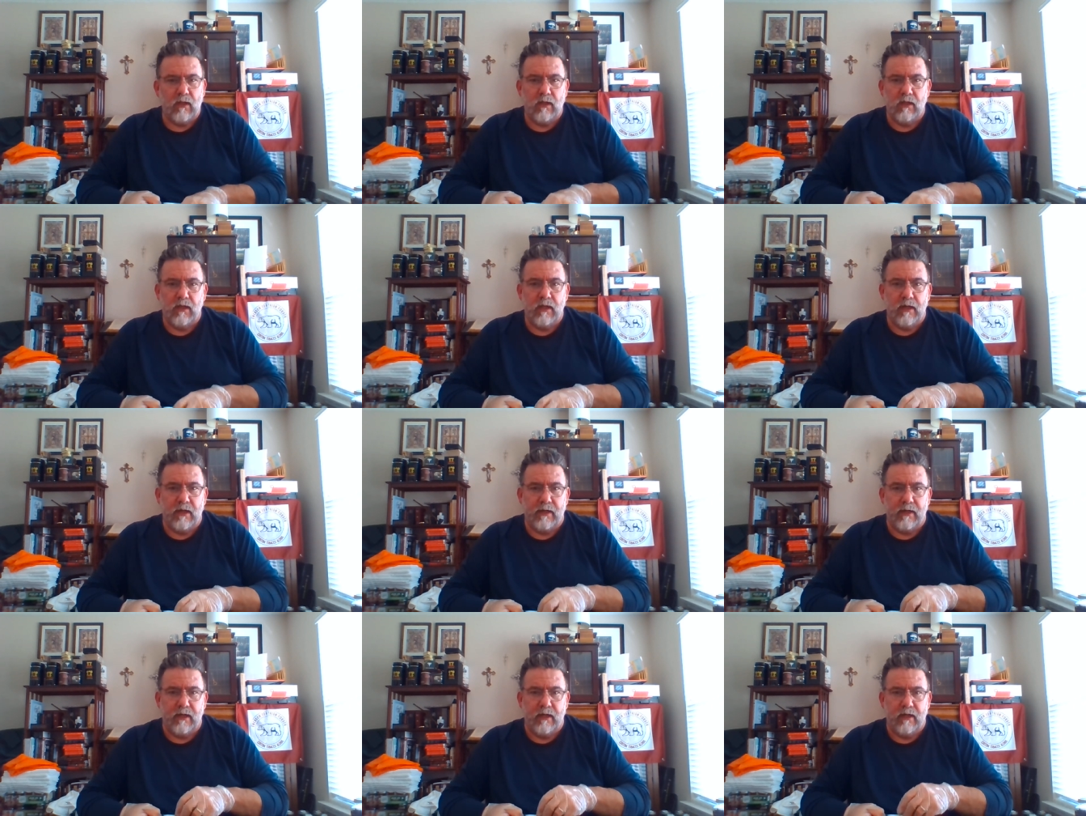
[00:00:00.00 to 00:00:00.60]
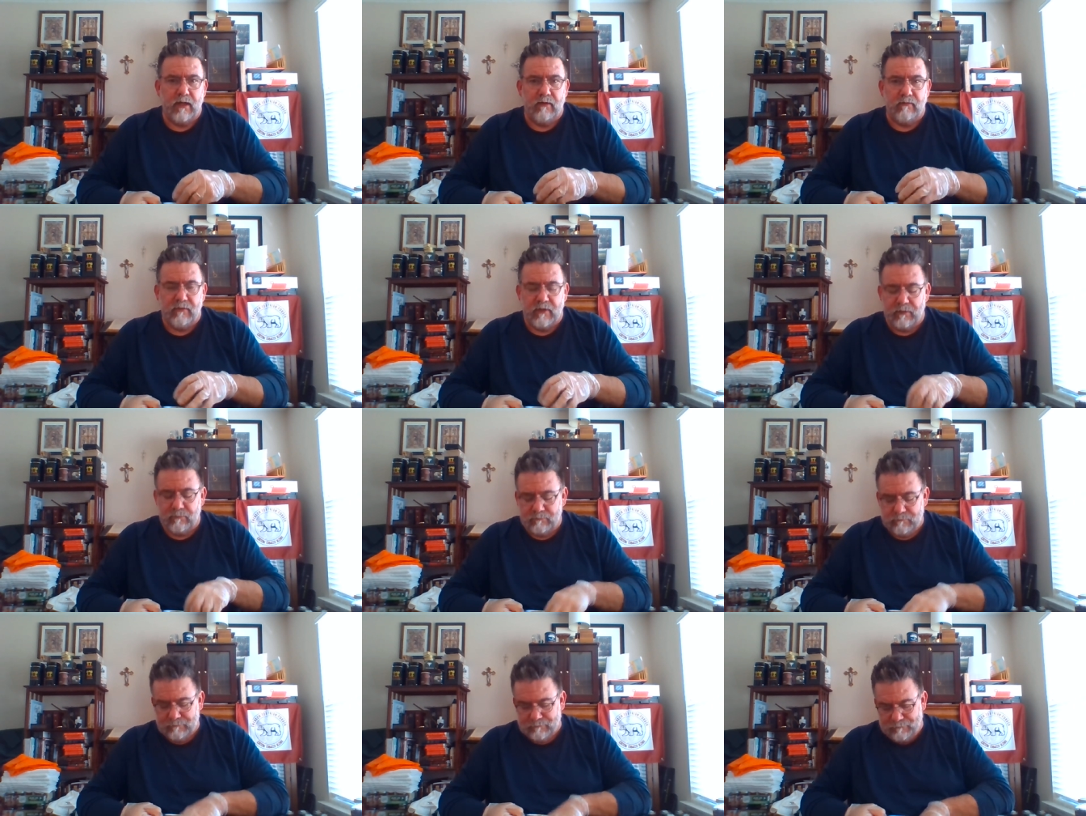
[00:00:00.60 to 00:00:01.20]
And I can't have that.
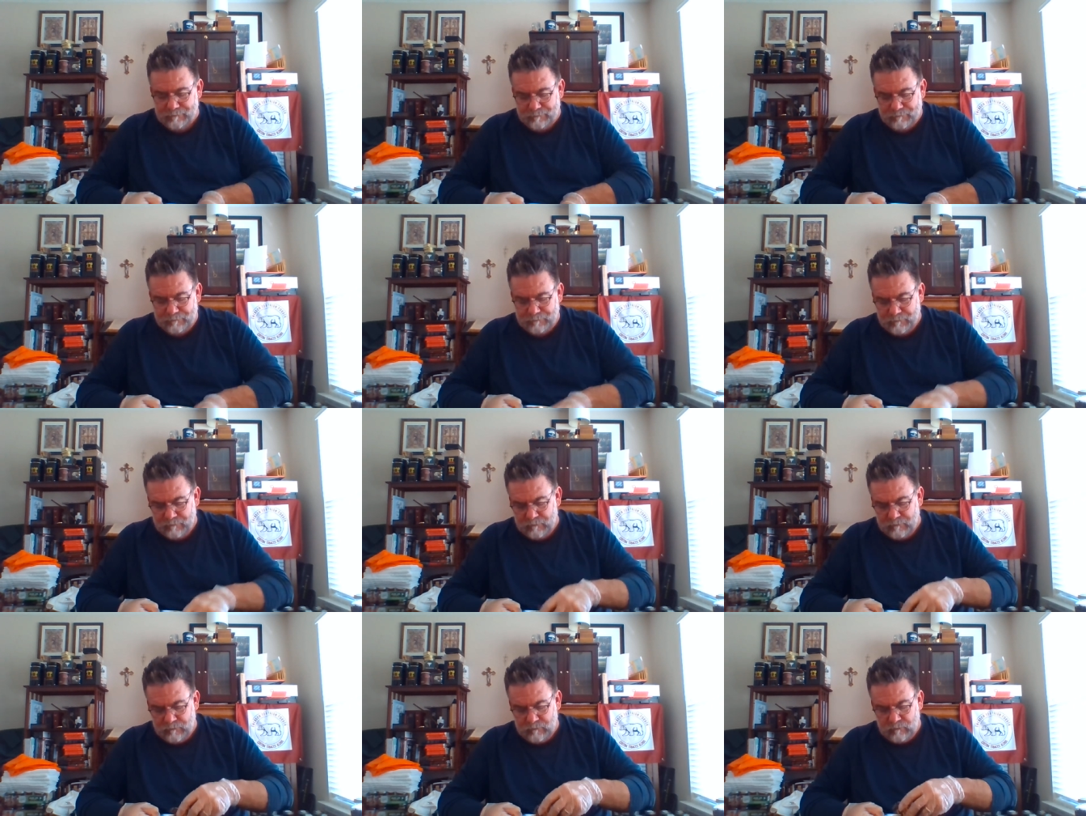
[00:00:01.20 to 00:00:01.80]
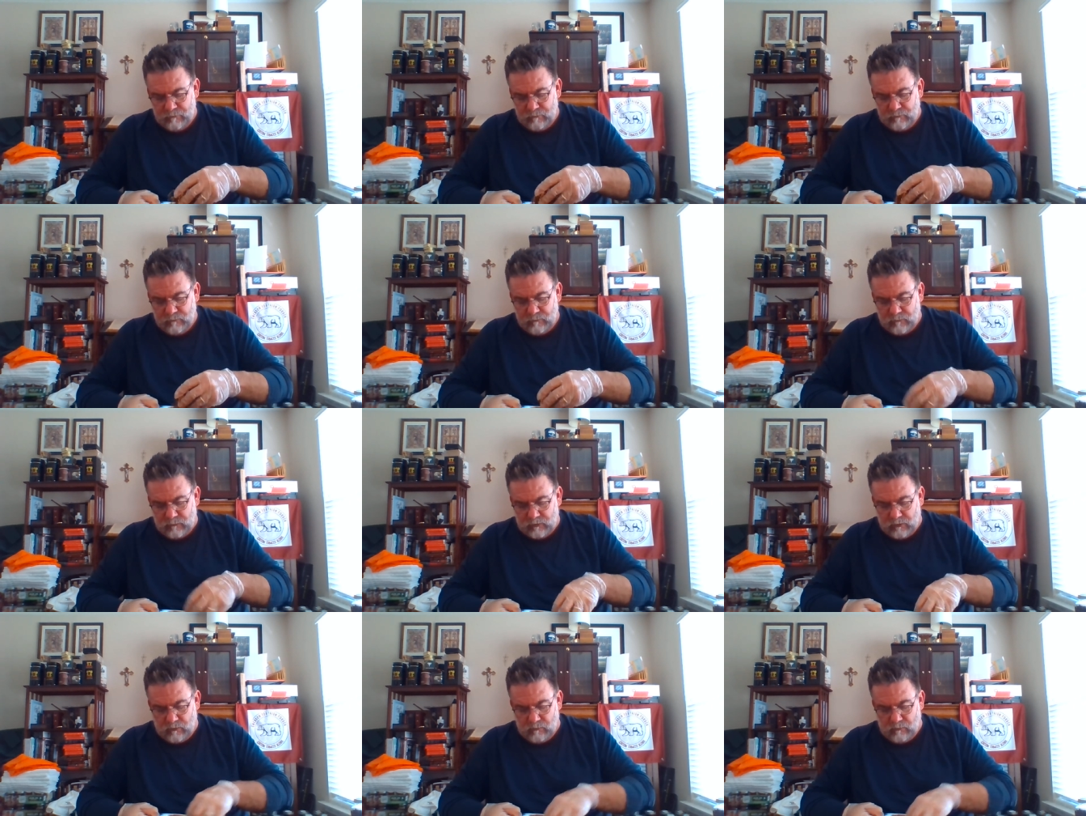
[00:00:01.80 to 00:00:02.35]
So,